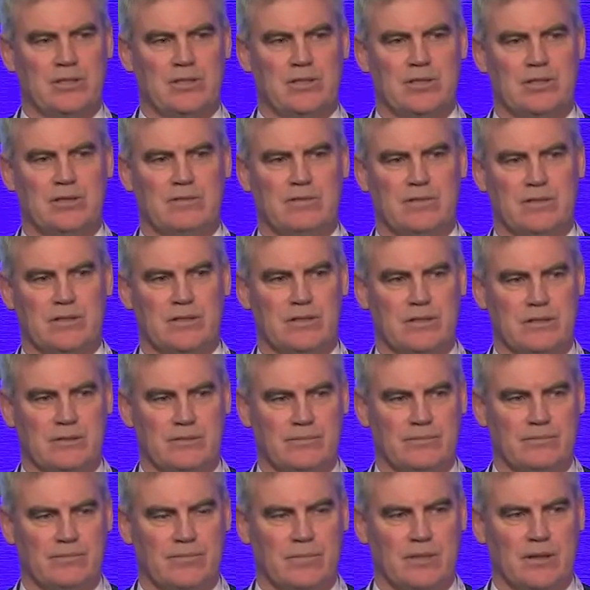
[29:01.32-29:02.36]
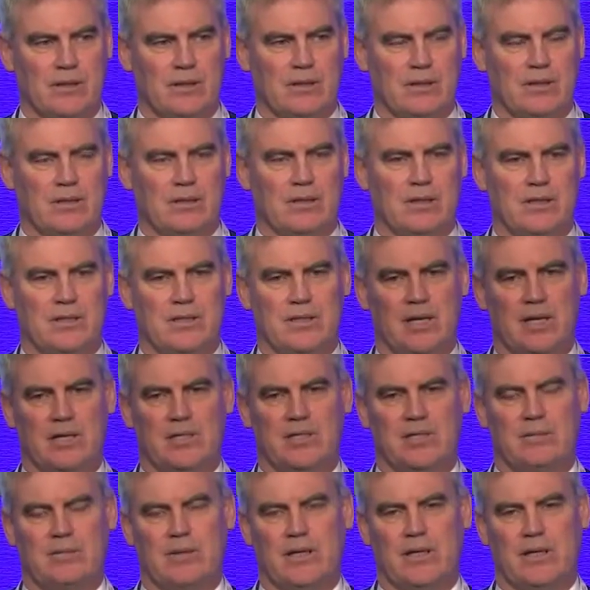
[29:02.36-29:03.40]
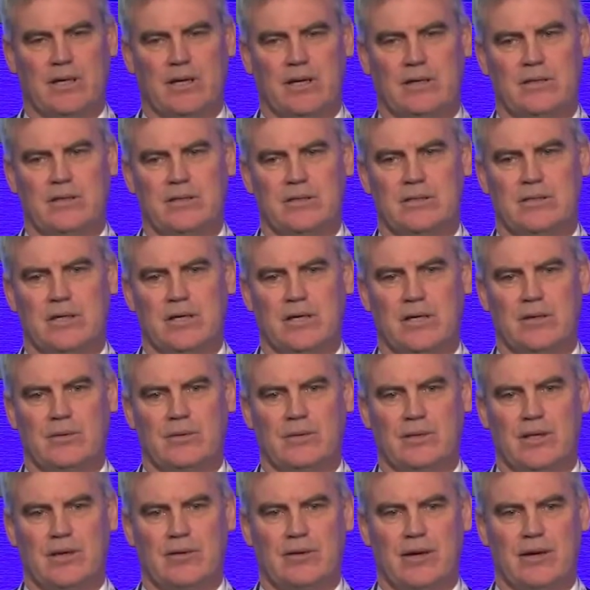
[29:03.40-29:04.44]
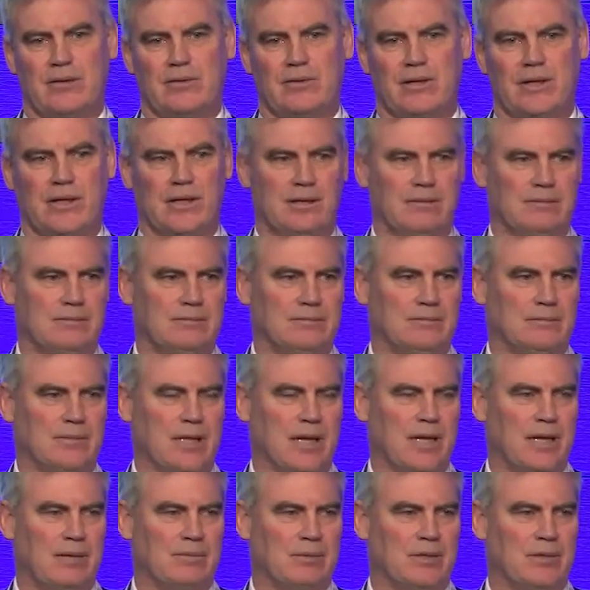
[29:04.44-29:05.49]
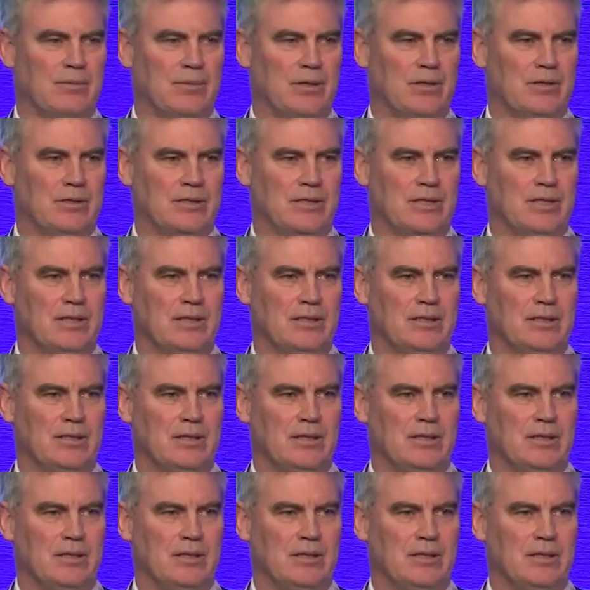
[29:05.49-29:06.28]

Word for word: service that has actually been co designed with our elderly uh, community